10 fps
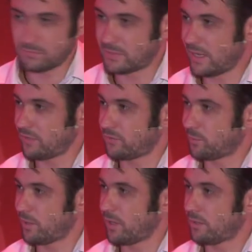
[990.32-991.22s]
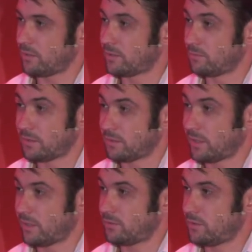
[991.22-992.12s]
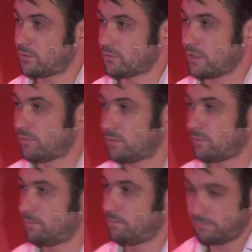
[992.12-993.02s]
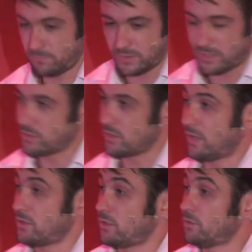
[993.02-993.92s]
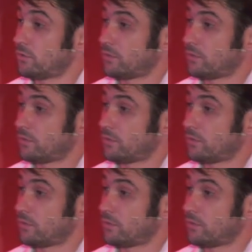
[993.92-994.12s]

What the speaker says: gas supply and the gas industry for the end user.